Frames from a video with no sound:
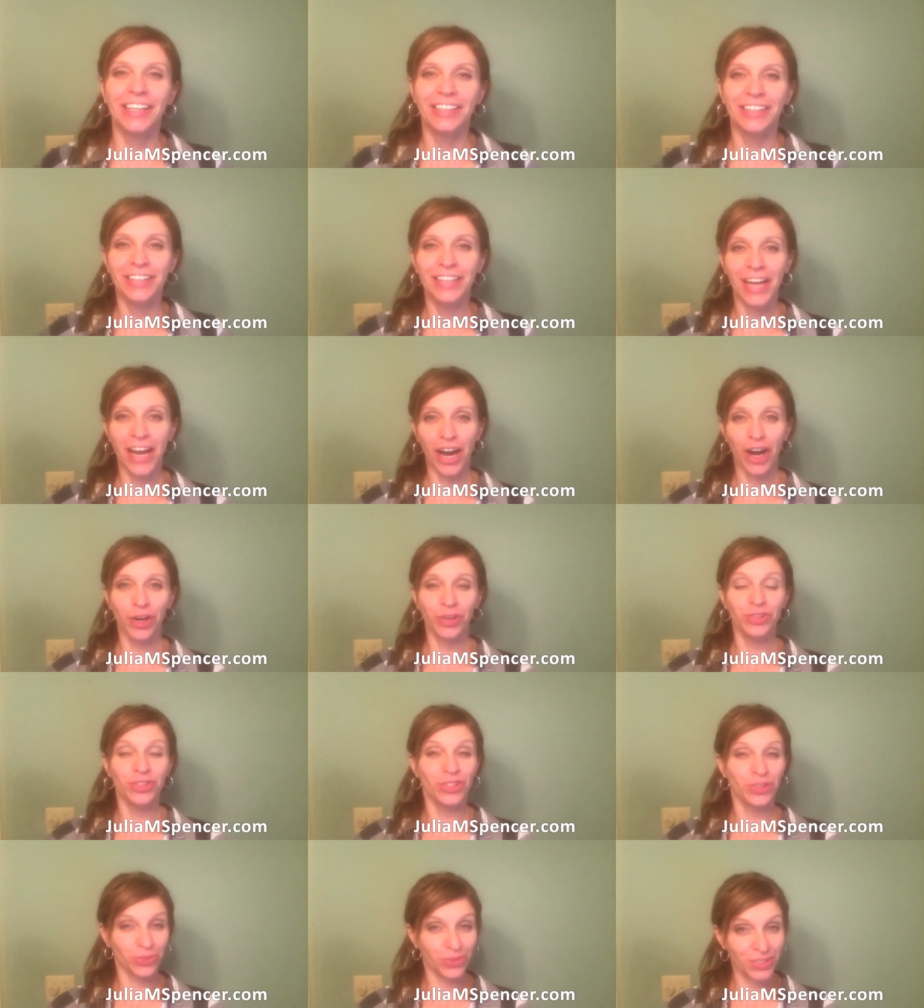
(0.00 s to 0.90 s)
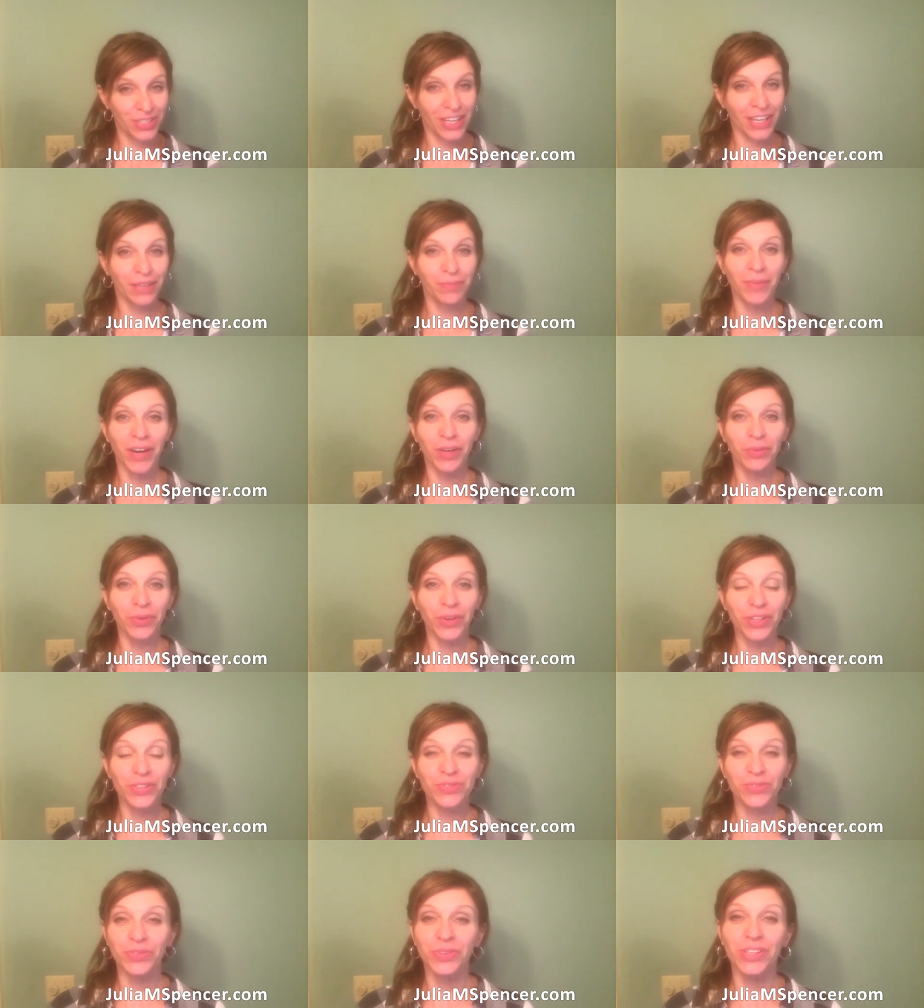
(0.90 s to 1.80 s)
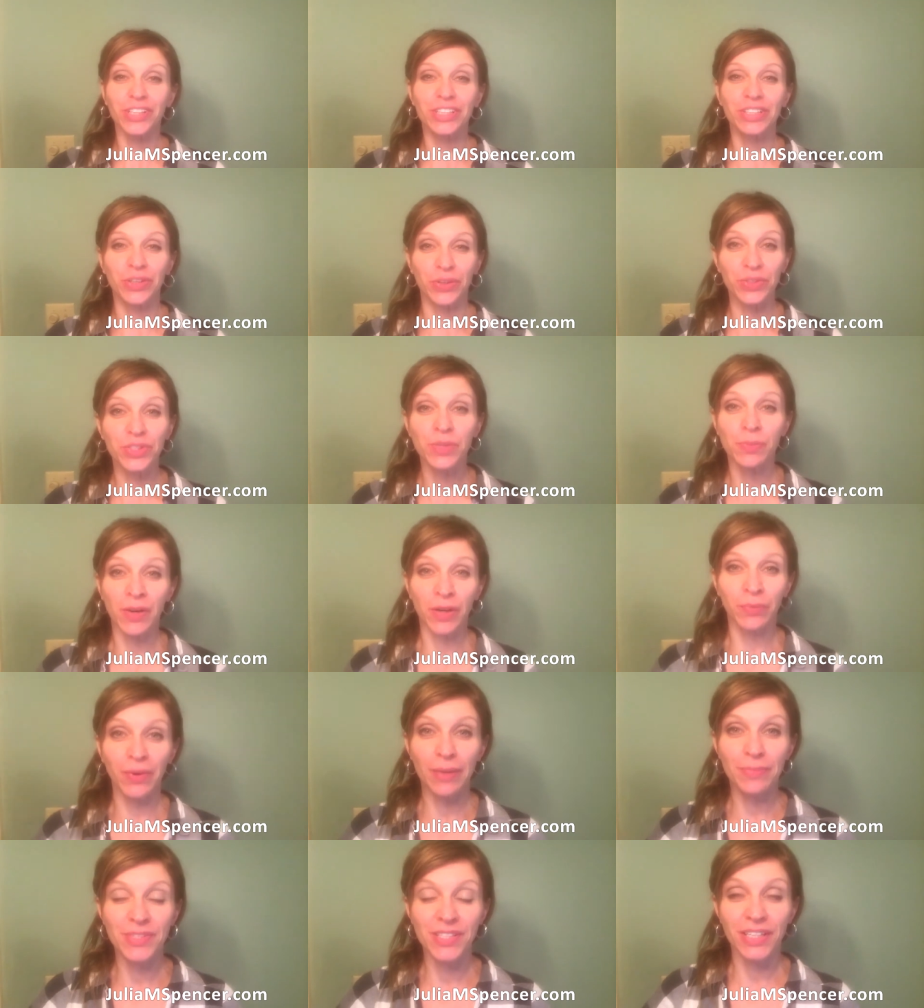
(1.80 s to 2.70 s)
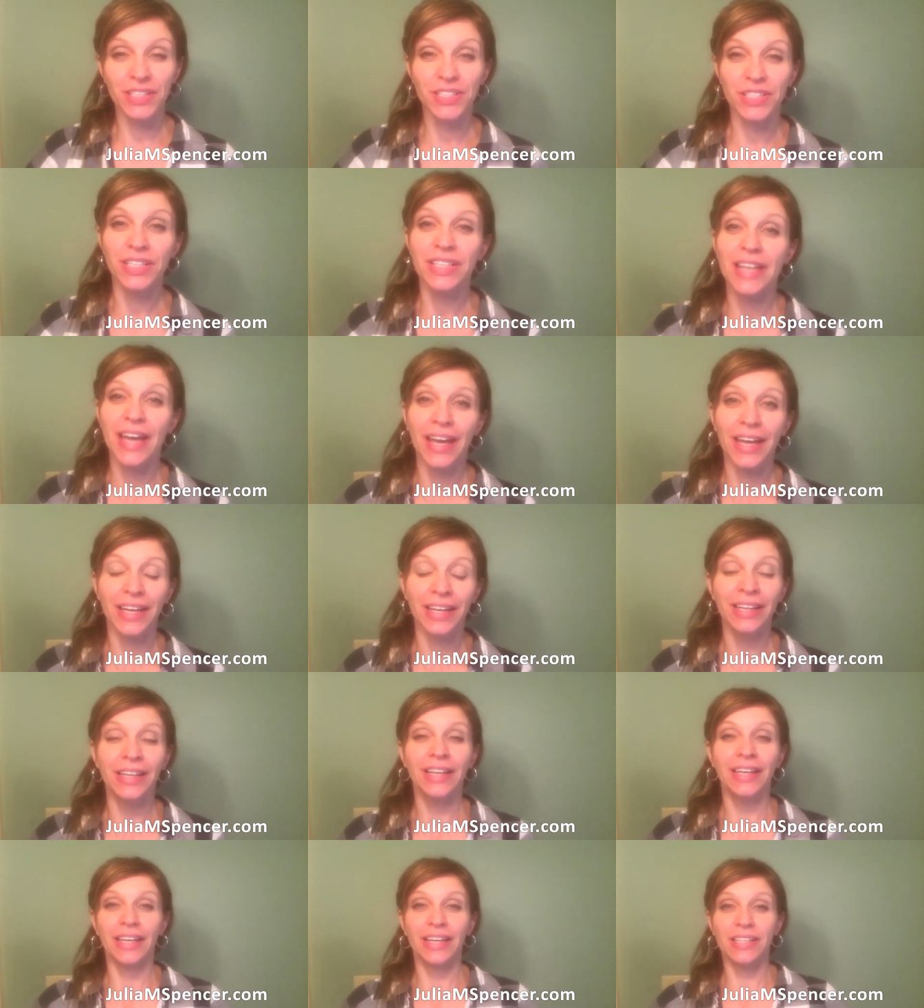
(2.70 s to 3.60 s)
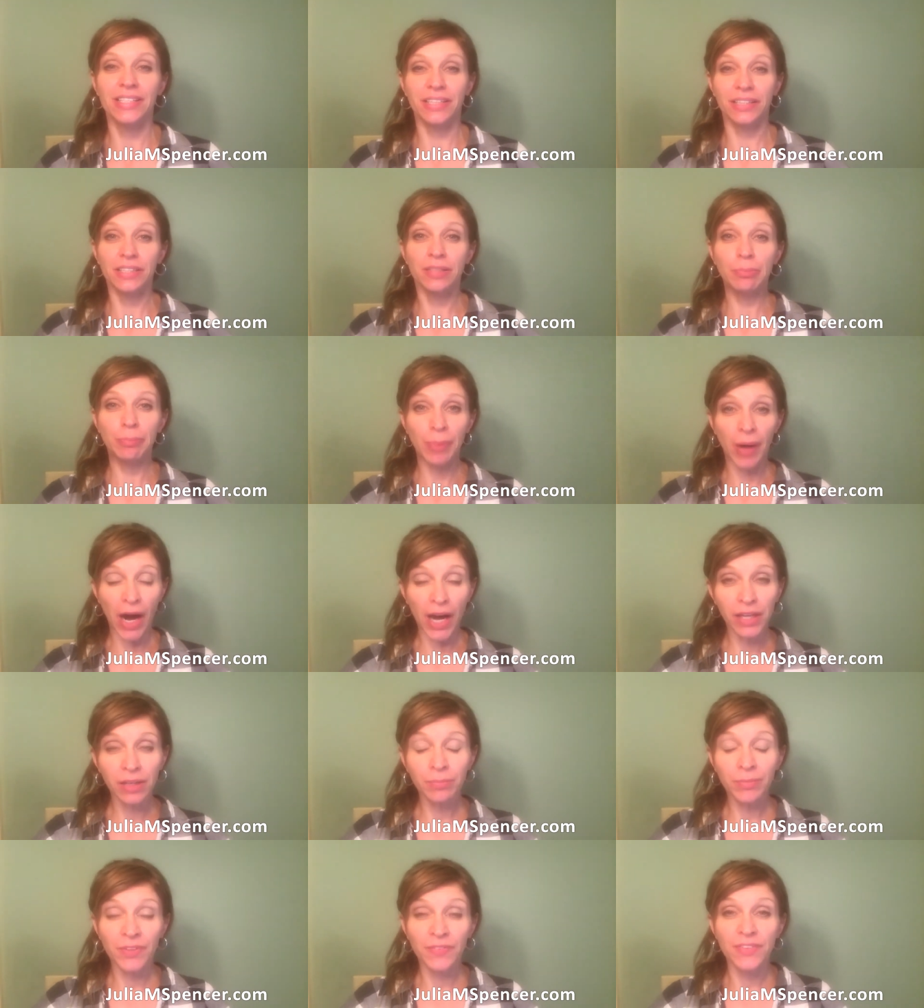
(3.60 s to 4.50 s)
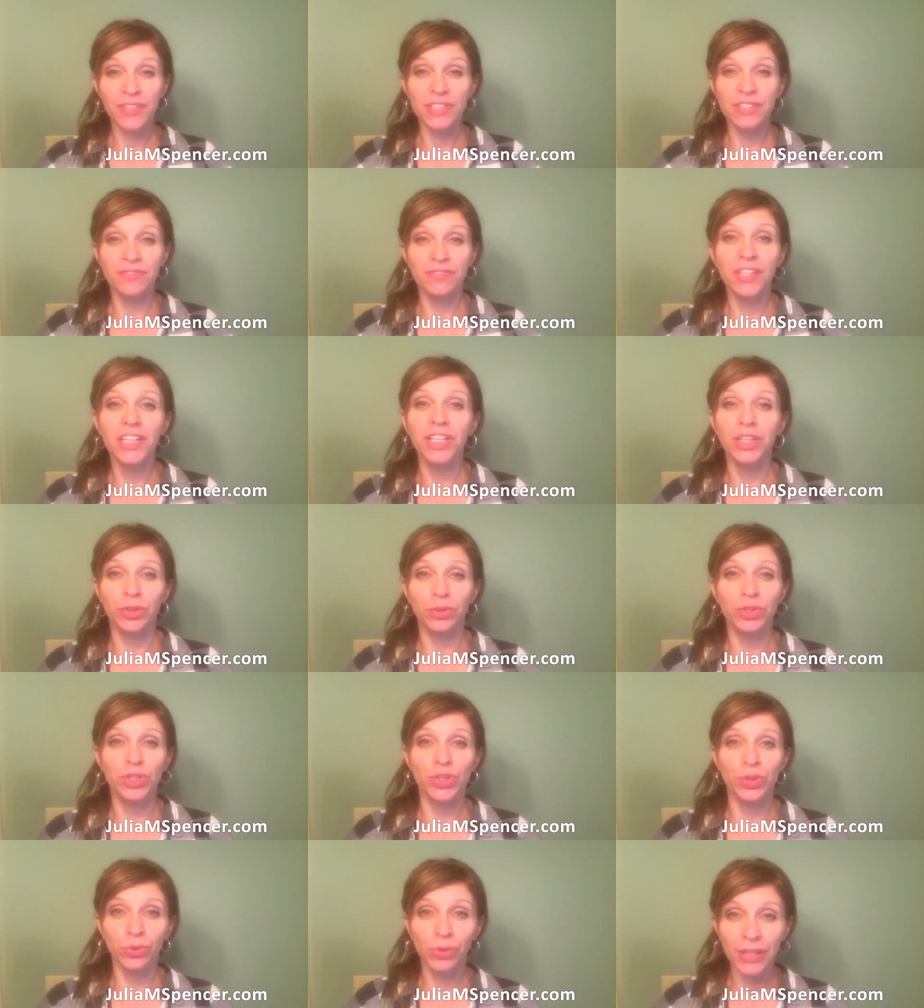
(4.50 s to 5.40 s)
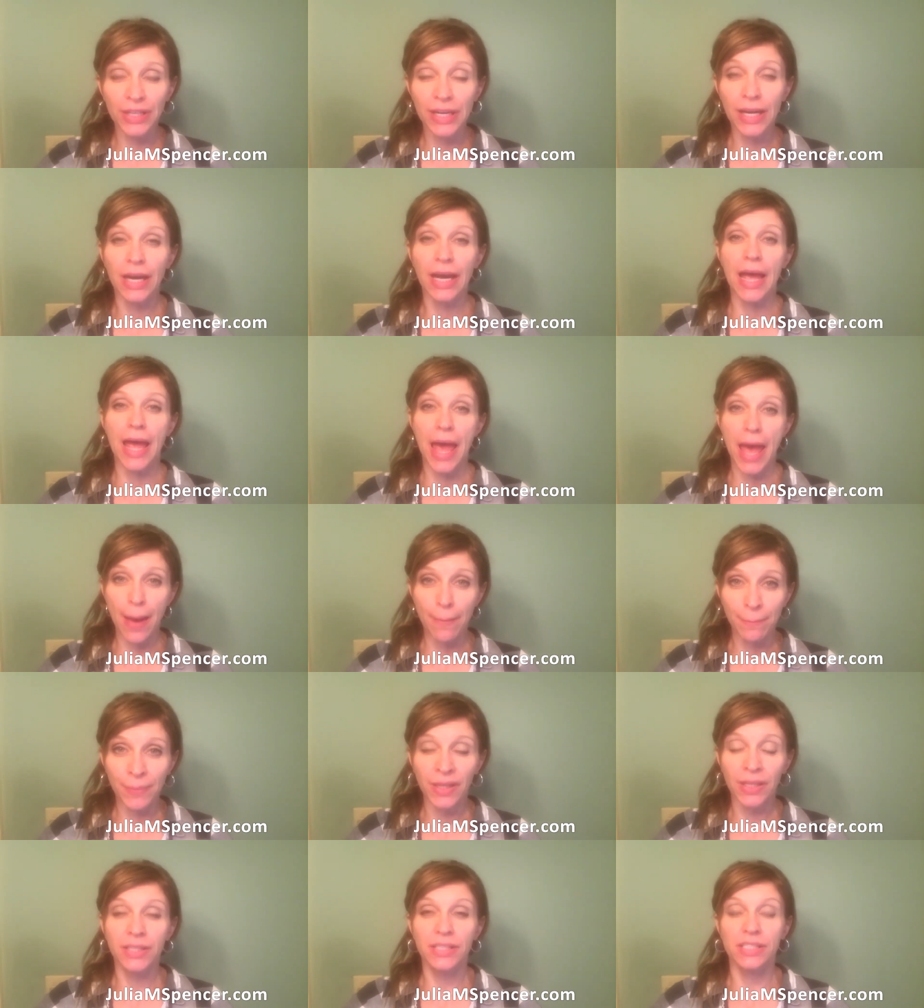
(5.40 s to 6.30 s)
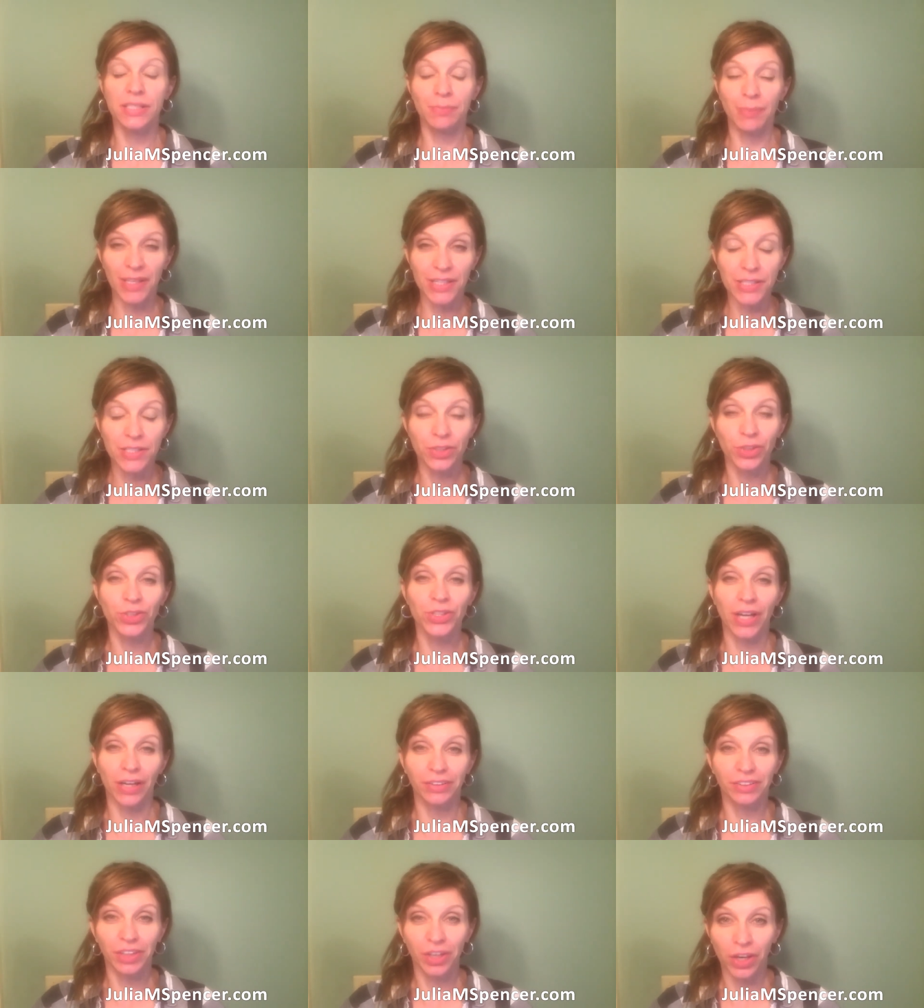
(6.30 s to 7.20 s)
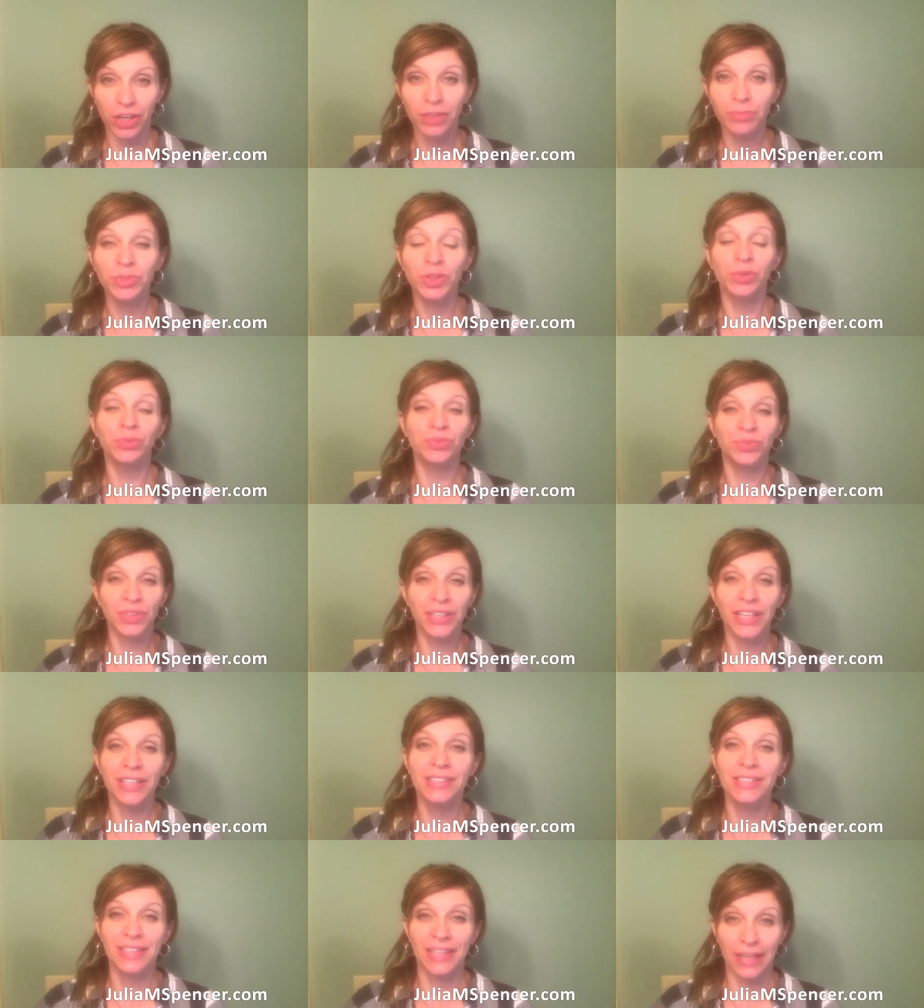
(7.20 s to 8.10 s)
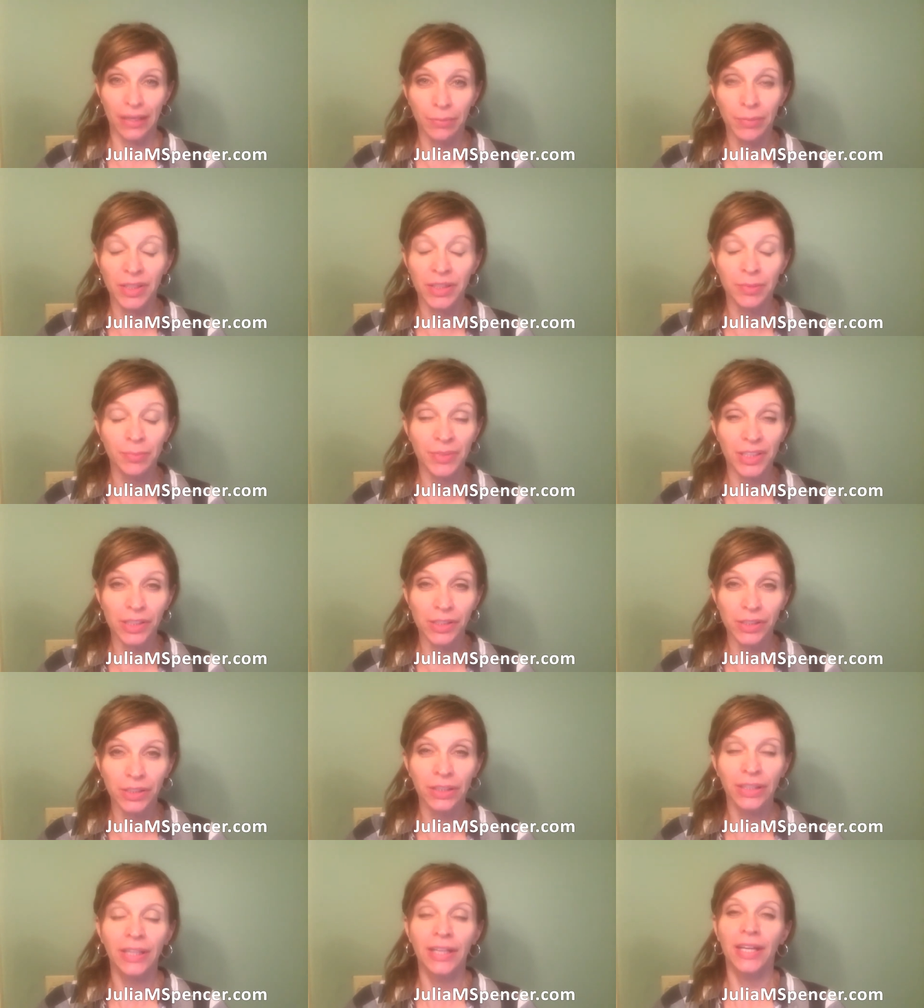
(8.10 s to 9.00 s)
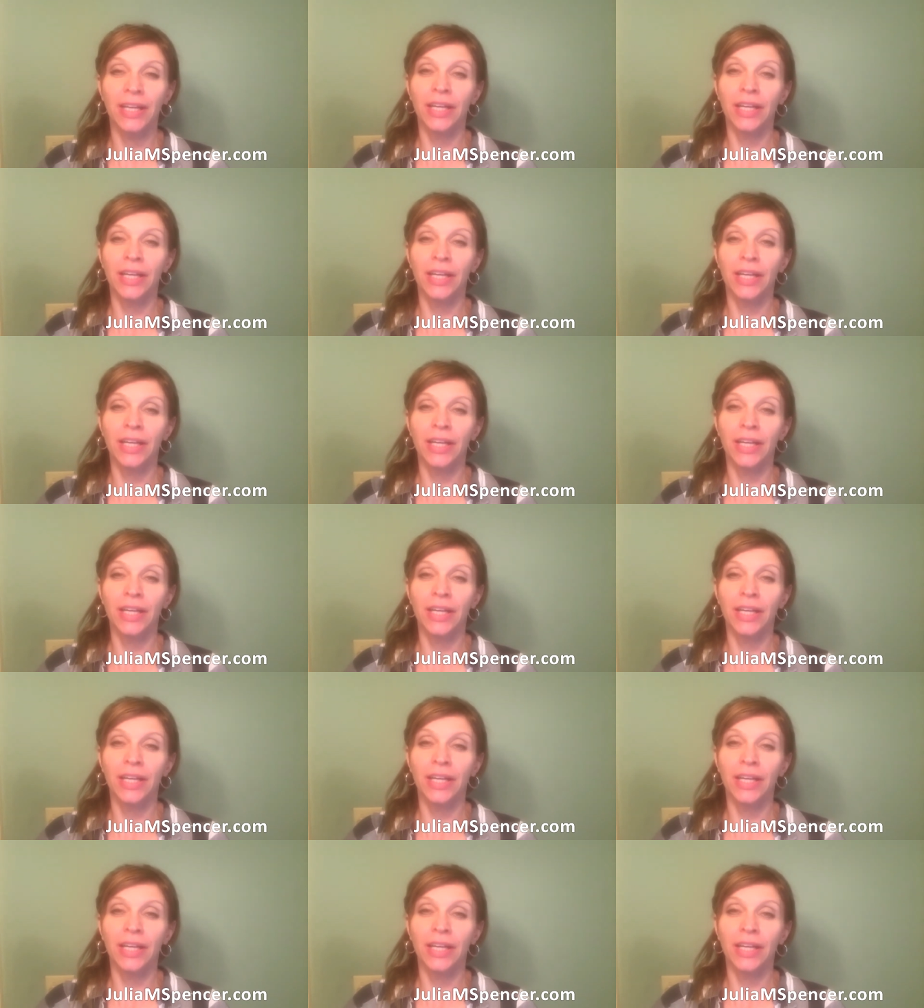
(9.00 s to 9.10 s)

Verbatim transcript: Now, don't take my word for it. Go to my website today. It's at the bottom of this video, juliamspencer.com. Don't forget the M in the middle.